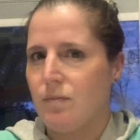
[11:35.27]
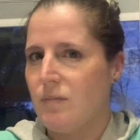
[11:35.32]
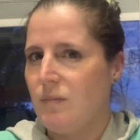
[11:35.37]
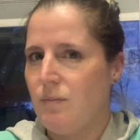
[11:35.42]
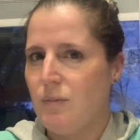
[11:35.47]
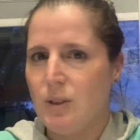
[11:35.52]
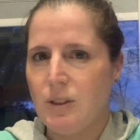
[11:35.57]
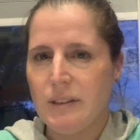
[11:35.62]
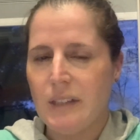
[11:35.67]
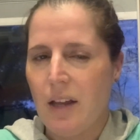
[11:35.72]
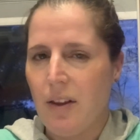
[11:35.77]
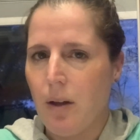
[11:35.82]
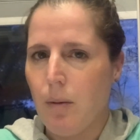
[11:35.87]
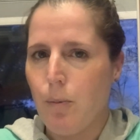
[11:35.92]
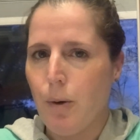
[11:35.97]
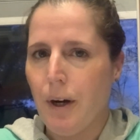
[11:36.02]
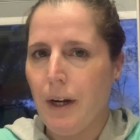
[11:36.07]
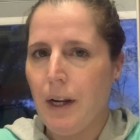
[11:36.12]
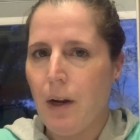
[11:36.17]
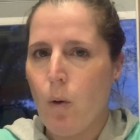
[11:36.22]

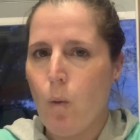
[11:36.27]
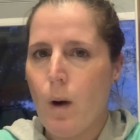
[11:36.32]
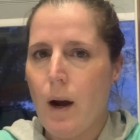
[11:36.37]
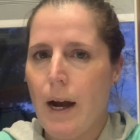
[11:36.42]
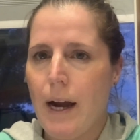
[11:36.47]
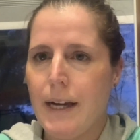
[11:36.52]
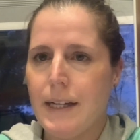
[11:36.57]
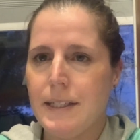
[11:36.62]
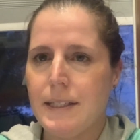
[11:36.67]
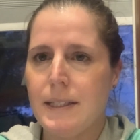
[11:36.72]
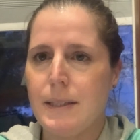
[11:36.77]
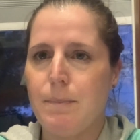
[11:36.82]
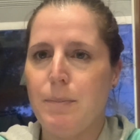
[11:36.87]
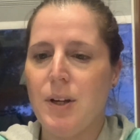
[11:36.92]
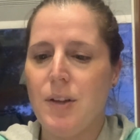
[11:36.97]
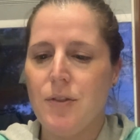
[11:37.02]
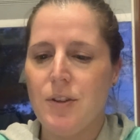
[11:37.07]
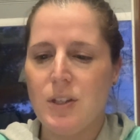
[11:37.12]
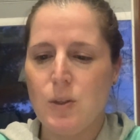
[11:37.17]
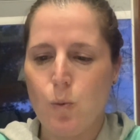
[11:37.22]
celebrating wise,
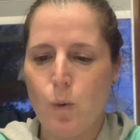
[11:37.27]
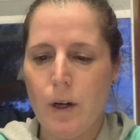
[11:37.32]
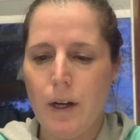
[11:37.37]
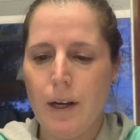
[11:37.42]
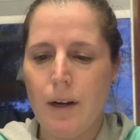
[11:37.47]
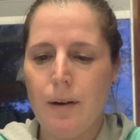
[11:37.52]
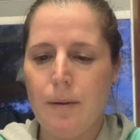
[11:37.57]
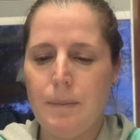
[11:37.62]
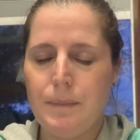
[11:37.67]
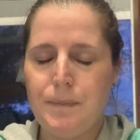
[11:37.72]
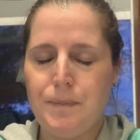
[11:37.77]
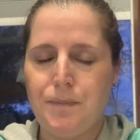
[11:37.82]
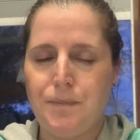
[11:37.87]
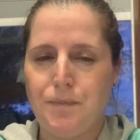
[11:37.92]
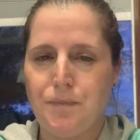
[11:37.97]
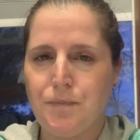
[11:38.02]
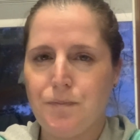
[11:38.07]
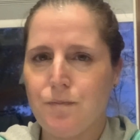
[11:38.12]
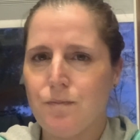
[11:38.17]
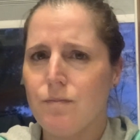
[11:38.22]
but this one,
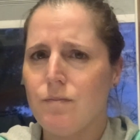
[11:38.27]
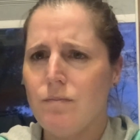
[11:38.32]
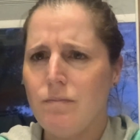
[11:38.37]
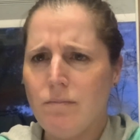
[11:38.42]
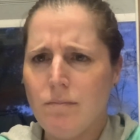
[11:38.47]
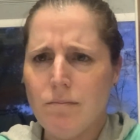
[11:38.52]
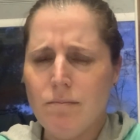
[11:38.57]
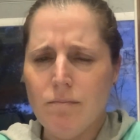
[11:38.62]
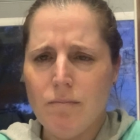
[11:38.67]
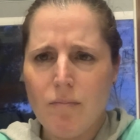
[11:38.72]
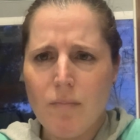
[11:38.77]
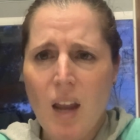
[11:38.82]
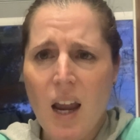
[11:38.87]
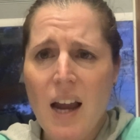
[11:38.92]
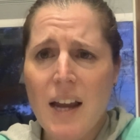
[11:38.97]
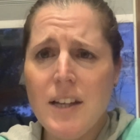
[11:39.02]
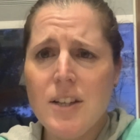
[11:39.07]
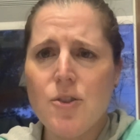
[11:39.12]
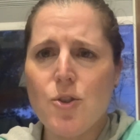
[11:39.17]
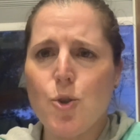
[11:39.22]

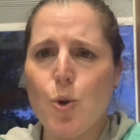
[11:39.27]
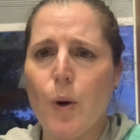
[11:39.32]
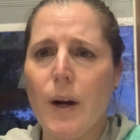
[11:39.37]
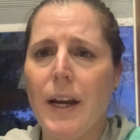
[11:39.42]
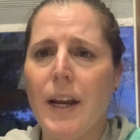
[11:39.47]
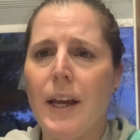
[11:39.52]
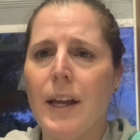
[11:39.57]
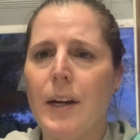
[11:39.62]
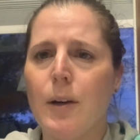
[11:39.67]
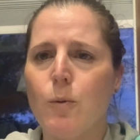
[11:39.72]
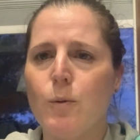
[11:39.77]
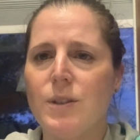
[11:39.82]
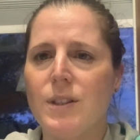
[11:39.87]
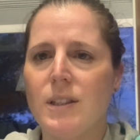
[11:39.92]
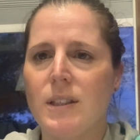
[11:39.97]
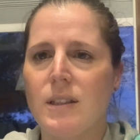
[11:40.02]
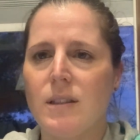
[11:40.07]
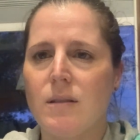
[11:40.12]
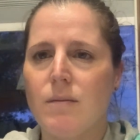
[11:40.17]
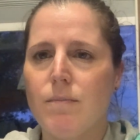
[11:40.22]
I enjoyed it. It
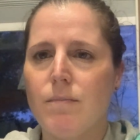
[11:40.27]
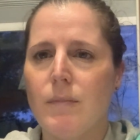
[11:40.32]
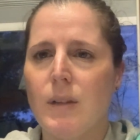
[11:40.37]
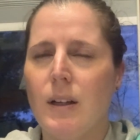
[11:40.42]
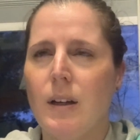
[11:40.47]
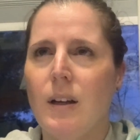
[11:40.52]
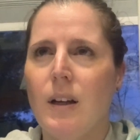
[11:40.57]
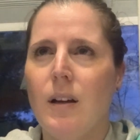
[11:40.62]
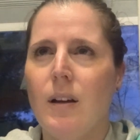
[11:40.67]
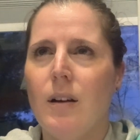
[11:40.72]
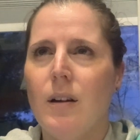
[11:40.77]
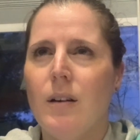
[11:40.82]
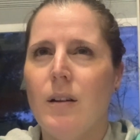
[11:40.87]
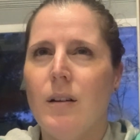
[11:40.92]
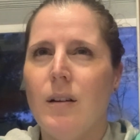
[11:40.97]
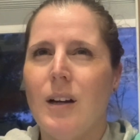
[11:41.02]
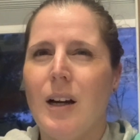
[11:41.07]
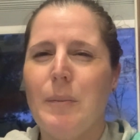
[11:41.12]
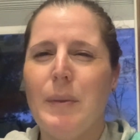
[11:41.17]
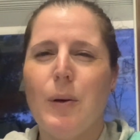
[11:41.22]
was,
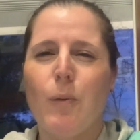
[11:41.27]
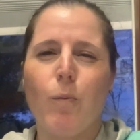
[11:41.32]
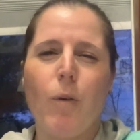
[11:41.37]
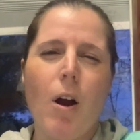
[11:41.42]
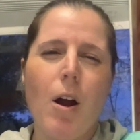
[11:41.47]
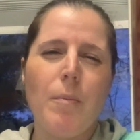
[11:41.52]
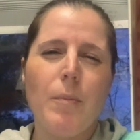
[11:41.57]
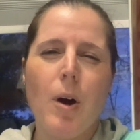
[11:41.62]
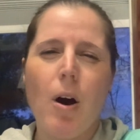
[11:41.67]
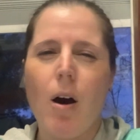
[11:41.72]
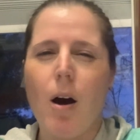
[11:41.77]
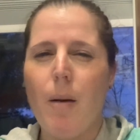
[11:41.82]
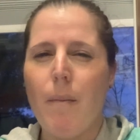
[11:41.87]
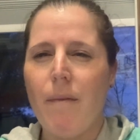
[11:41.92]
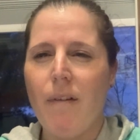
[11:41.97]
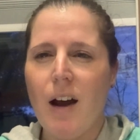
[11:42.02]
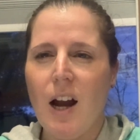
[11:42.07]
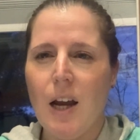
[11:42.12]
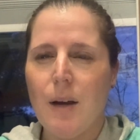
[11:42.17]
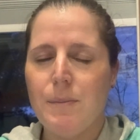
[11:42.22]
I mean, rom-com
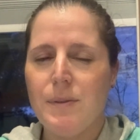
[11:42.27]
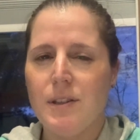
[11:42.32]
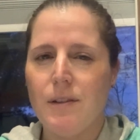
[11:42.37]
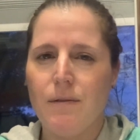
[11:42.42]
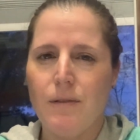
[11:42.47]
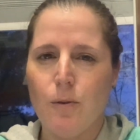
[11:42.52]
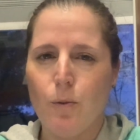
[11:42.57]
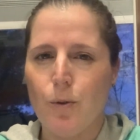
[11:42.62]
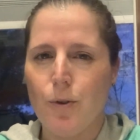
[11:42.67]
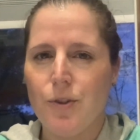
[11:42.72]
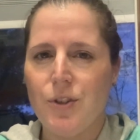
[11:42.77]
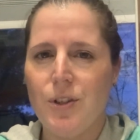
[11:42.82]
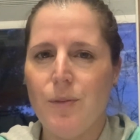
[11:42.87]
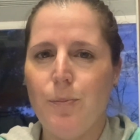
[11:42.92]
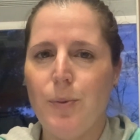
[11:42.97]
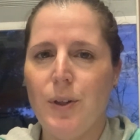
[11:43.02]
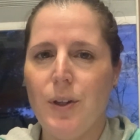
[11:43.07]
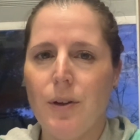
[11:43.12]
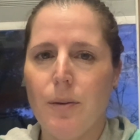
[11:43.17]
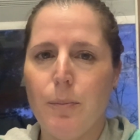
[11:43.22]
vibes if it were to
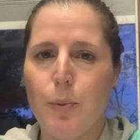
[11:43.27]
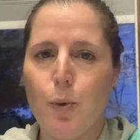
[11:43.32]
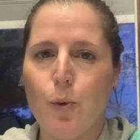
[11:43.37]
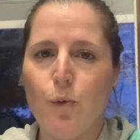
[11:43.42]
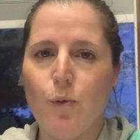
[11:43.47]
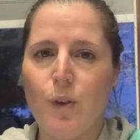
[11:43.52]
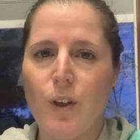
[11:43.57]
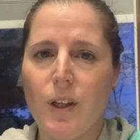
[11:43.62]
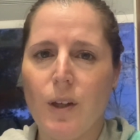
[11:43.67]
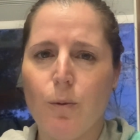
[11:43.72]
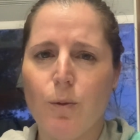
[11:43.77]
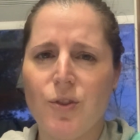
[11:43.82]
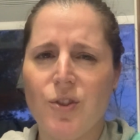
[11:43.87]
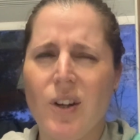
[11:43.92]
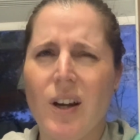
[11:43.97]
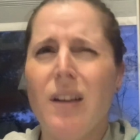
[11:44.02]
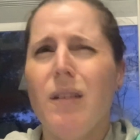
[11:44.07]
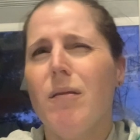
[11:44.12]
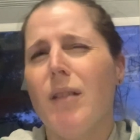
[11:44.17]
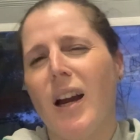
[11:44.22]
be a movie, which
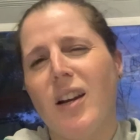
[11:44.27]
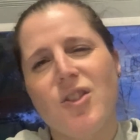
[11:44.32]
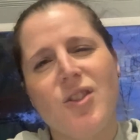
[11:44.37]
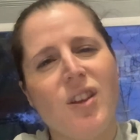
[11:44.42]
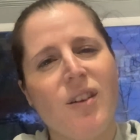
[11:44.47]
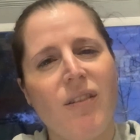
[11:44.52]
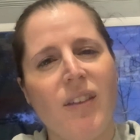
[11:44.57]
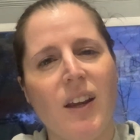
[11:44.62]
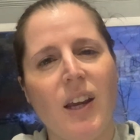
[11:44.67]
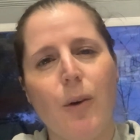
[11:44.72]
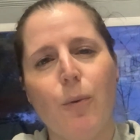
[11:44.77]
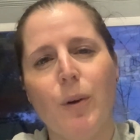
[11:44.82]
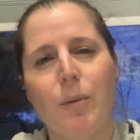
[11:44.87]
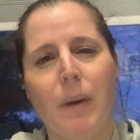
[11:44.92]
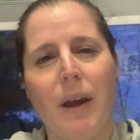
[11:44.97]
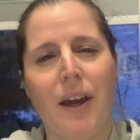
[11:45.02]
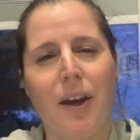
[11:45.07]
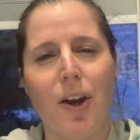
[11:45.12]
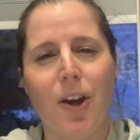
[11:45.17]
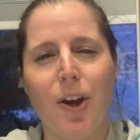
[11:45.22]
I actually think it would
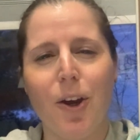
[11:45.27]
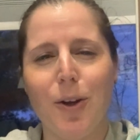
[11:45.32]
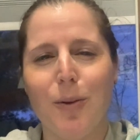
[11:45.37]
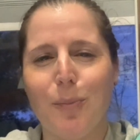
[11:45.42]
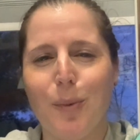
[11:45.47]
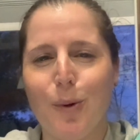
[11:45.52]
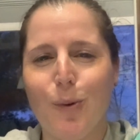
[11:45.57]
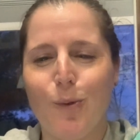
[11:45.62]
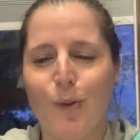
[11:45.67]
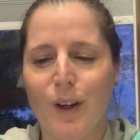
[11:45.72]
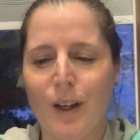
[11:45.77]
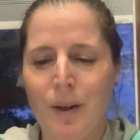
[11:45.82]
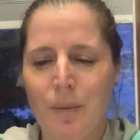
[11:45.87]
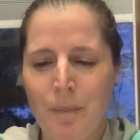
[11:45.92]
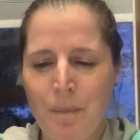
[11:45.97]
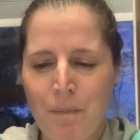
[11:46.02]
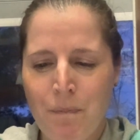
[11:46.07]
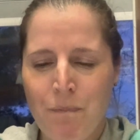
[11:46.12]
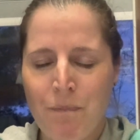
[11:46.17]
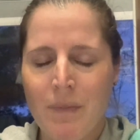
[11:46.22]
make a good
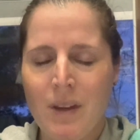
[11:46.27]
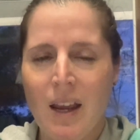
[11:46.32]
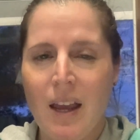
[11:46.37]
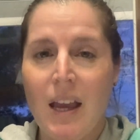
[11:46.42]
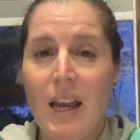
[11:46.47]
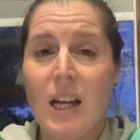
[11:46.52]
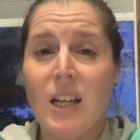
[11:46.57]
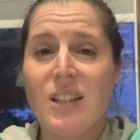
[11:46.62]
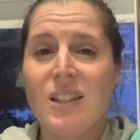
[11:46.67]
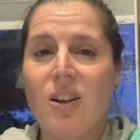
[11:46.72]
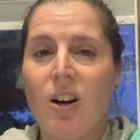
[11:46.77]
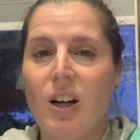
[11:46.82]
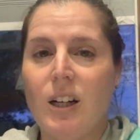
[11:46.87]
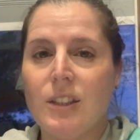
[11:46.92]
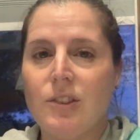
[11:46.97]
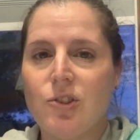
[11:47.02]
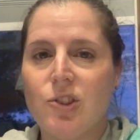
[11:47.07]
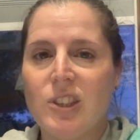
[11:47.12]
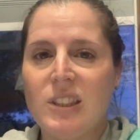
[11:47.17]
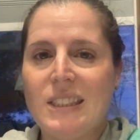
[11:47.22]
movie. It's
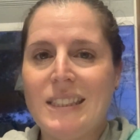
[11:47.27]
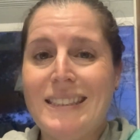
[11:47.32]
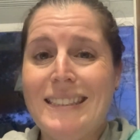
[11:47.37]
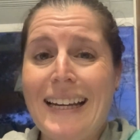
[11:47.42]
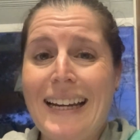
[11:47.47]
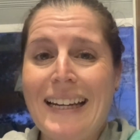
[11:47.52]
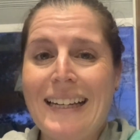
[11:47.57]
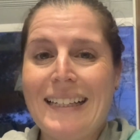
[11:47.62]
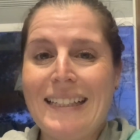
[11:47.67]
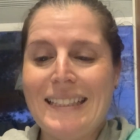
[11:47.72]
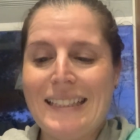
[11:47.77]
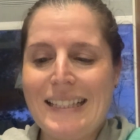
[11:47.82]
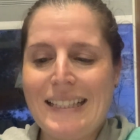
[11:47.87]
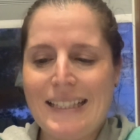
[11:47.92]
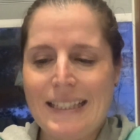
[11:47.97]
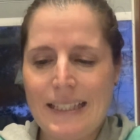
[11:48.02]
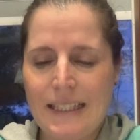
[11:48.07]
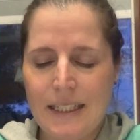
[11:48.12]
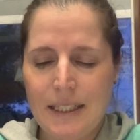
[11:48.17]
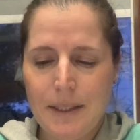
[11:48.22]
called Just Date and
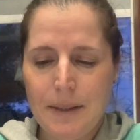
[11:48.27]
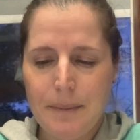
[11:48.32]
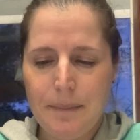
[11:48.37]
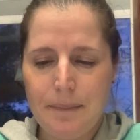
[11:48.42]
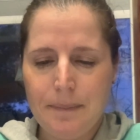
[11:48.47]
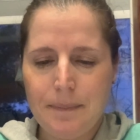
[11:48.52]
See,